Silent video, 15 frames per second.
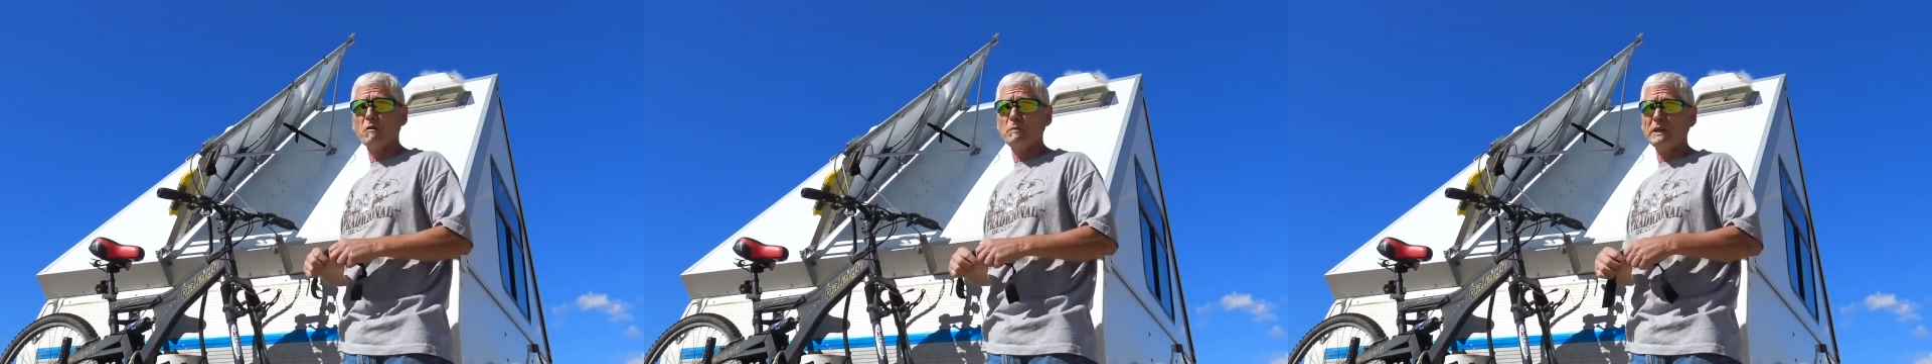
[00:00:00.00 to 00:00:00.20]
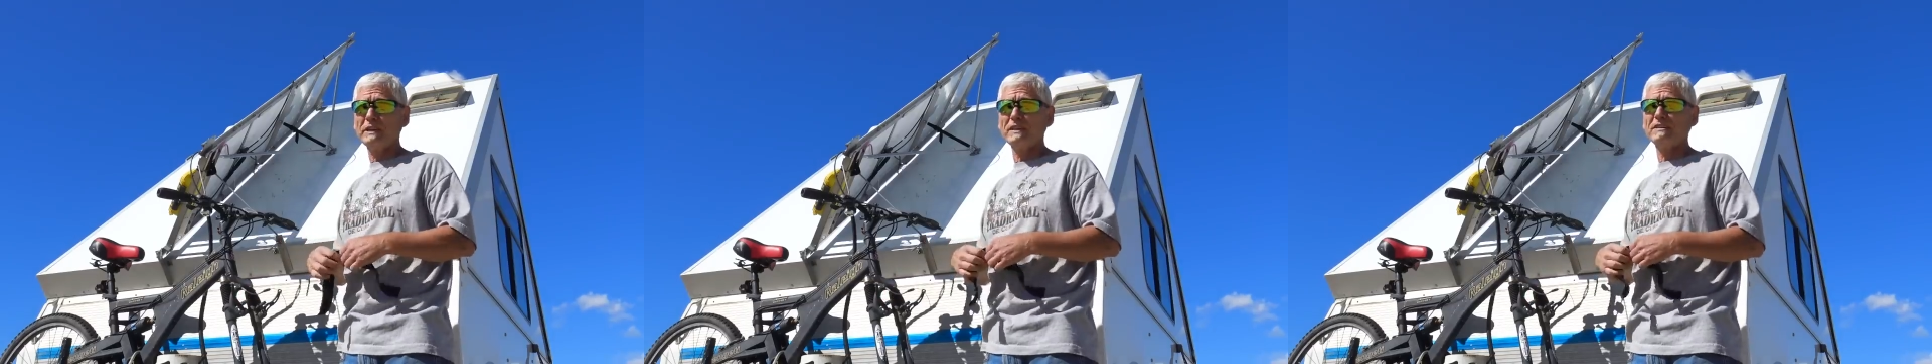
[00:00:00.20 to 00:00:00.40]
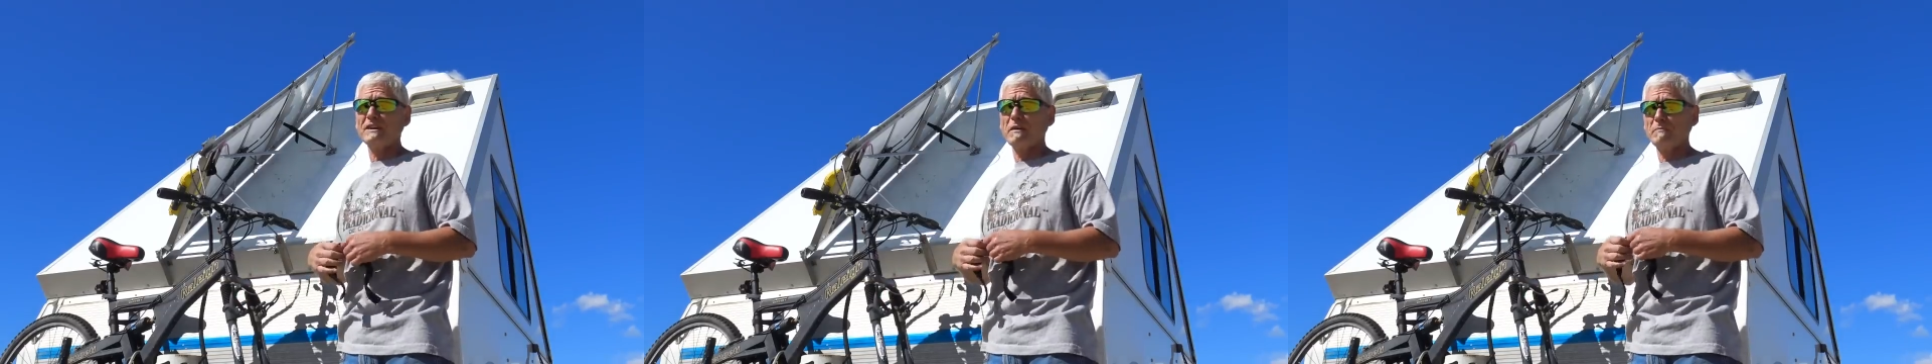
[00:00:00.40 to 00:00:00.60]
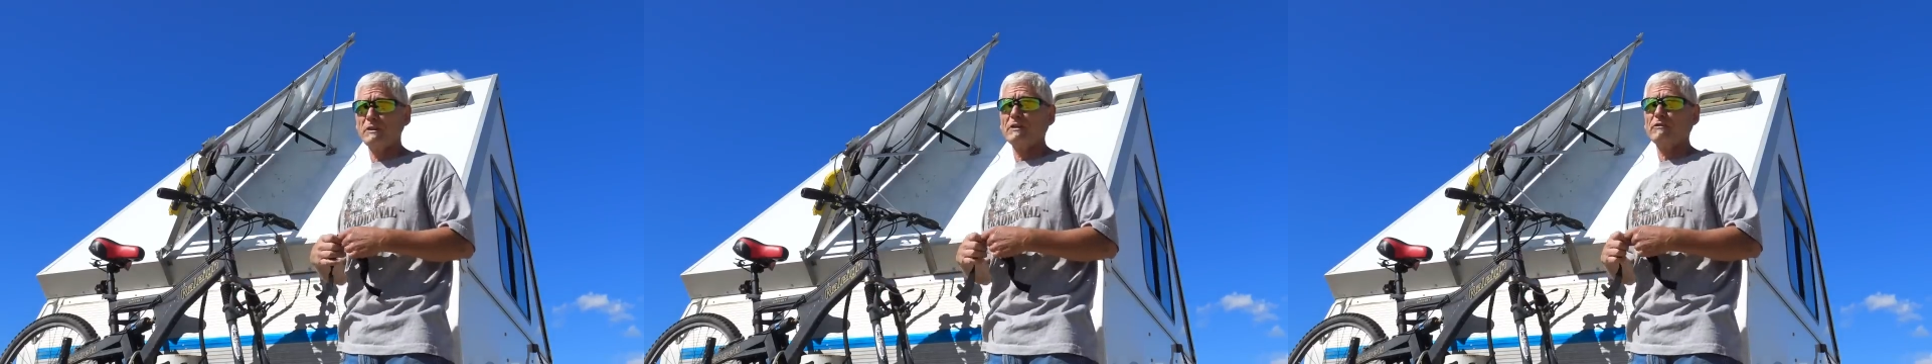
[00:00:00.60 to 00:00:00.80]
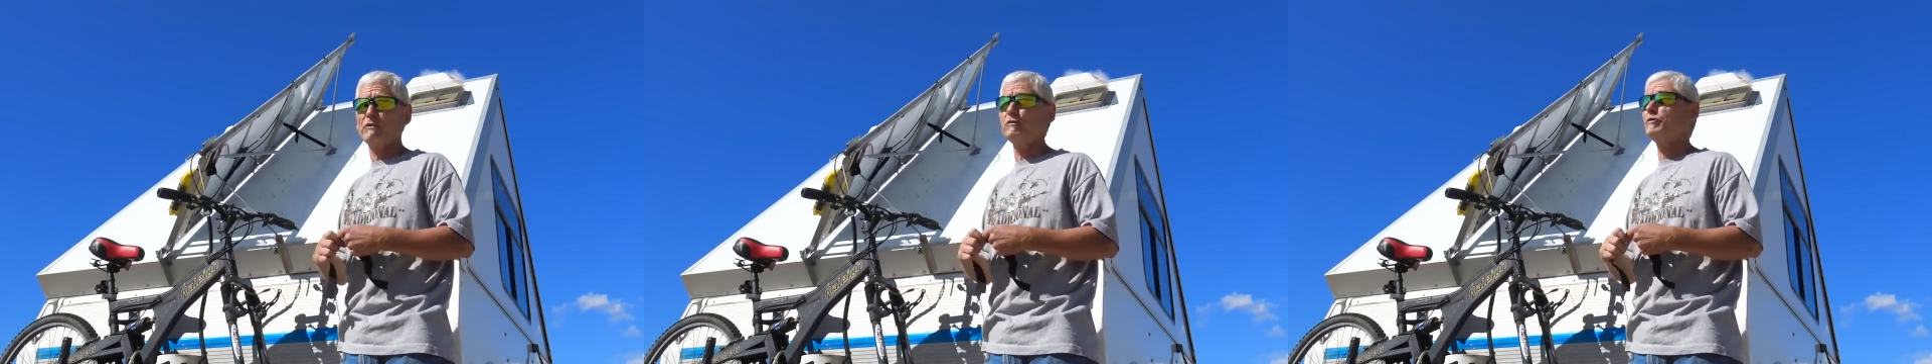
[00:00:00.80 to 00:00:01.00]
because I've been
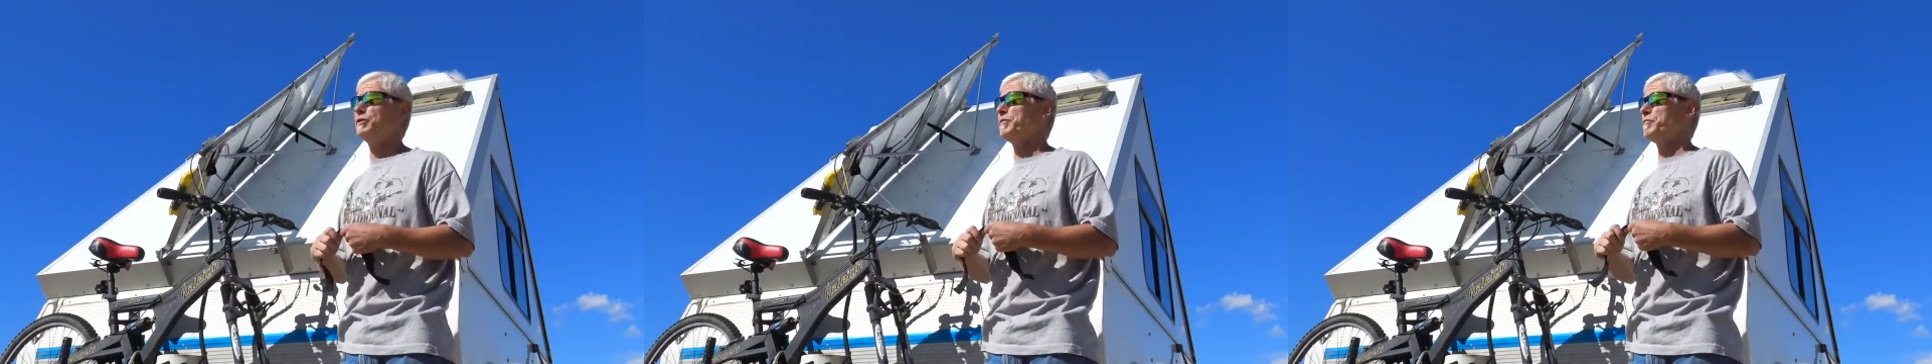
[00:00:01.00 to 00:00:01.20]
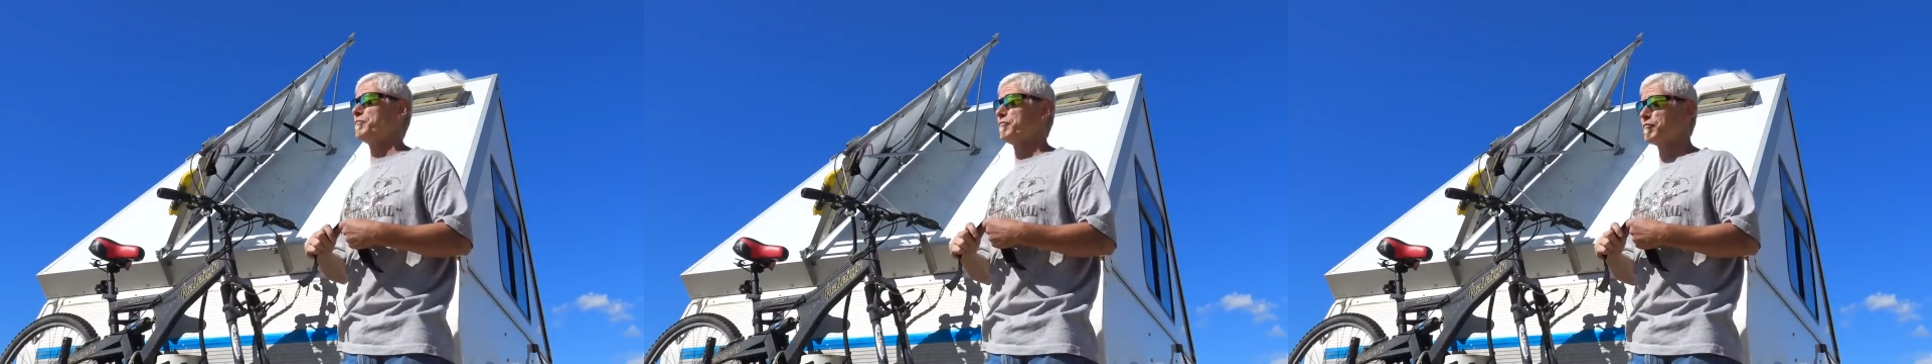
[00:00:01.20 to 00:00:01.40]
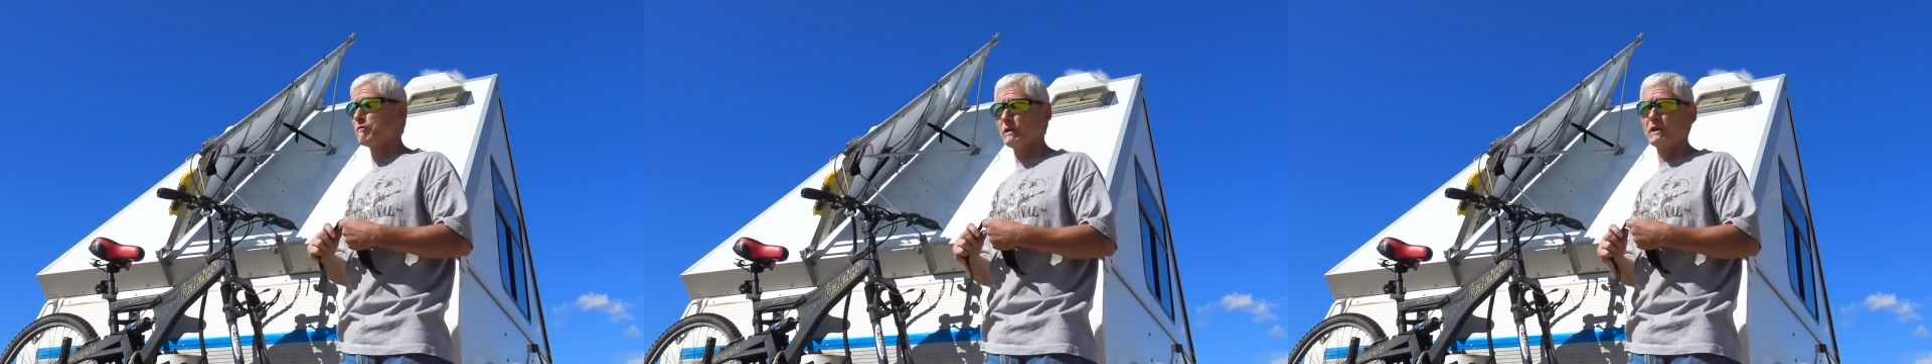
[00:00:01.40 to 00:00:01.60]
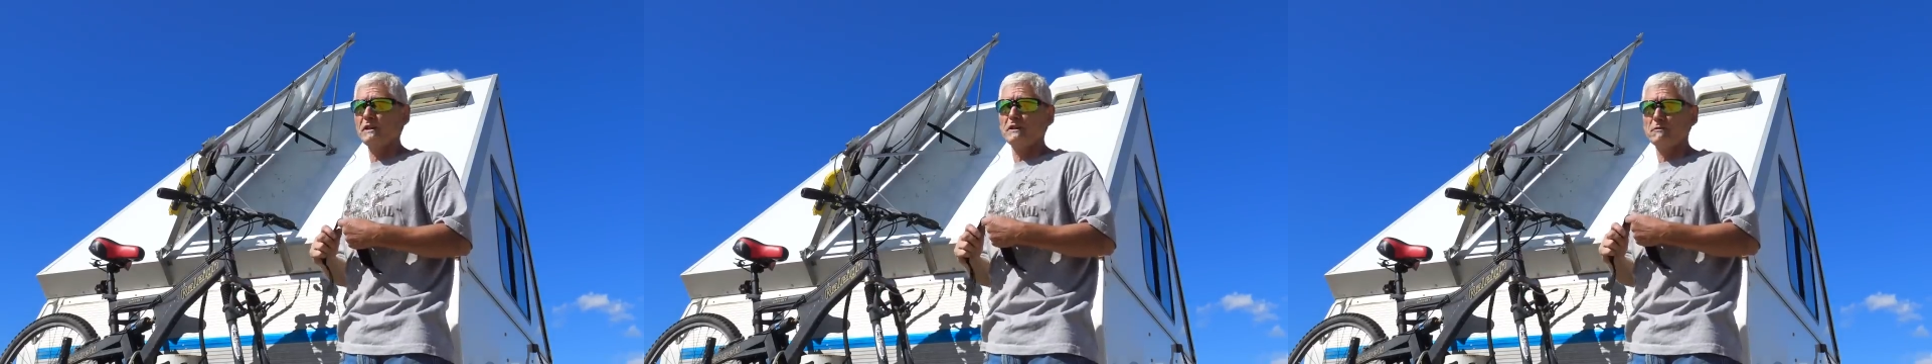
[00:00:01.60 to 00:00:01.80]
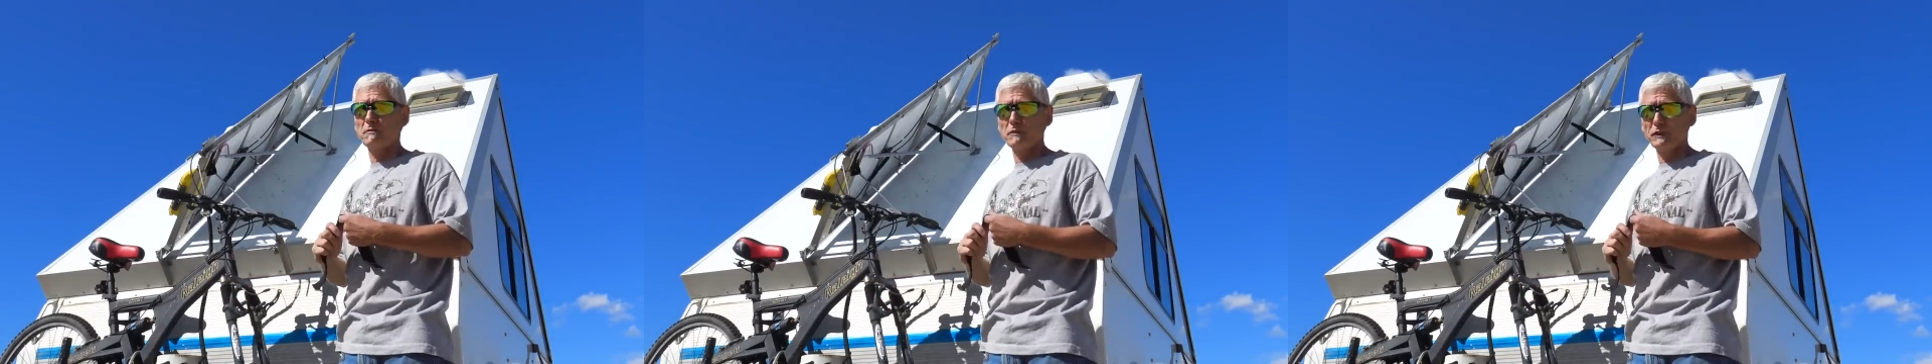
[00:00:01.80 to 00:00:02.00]
through some
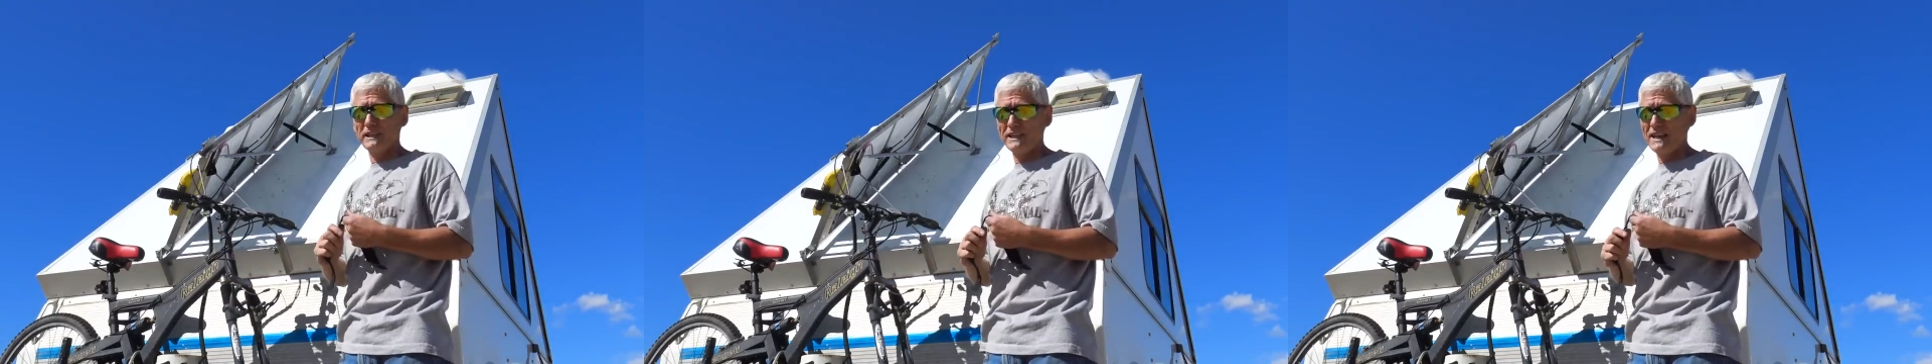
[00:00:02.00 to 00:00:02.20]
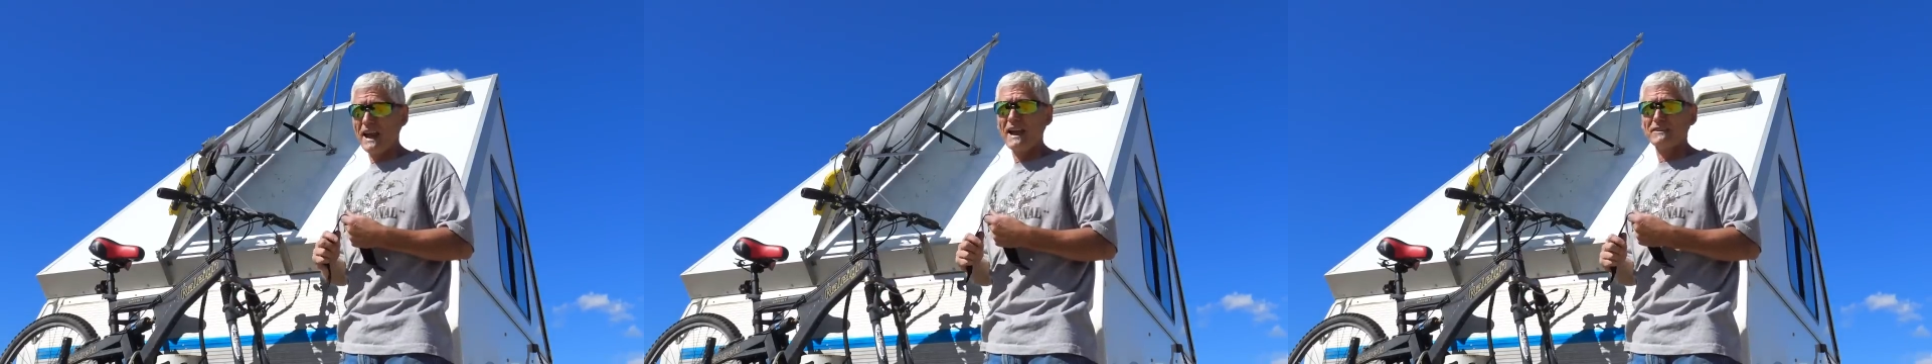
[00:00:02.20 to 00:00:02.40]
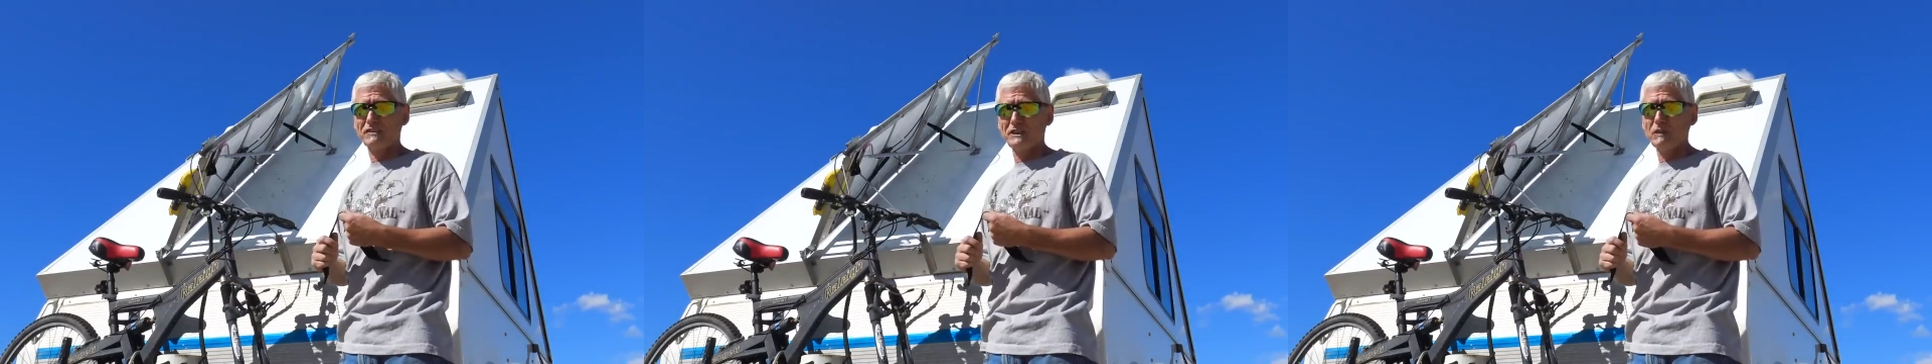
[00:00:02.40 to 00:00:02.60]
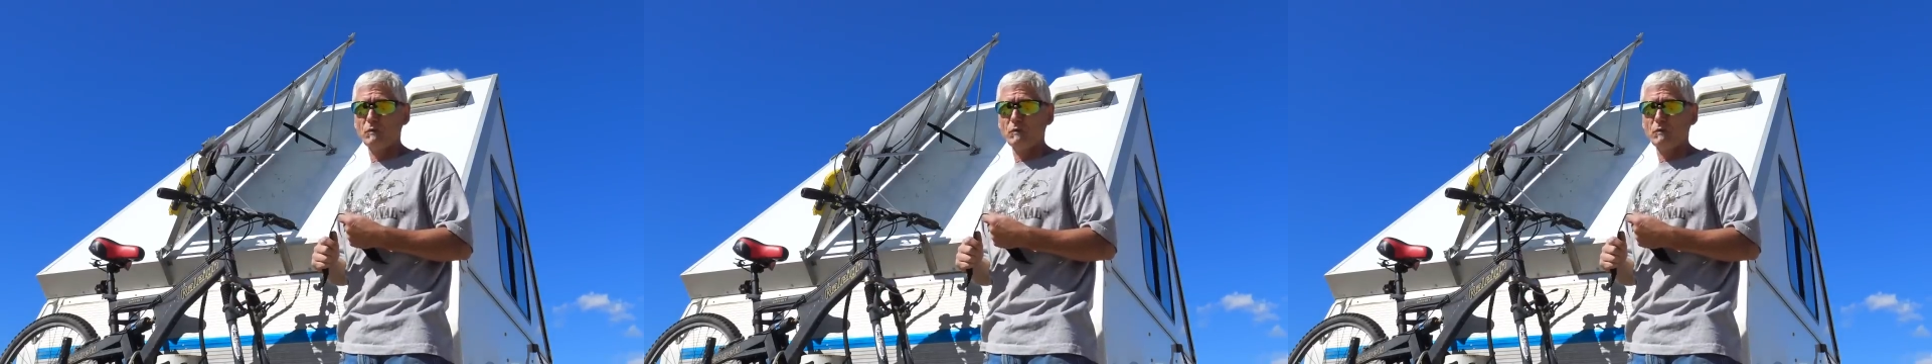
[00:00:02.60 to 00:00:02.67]
really, really nasty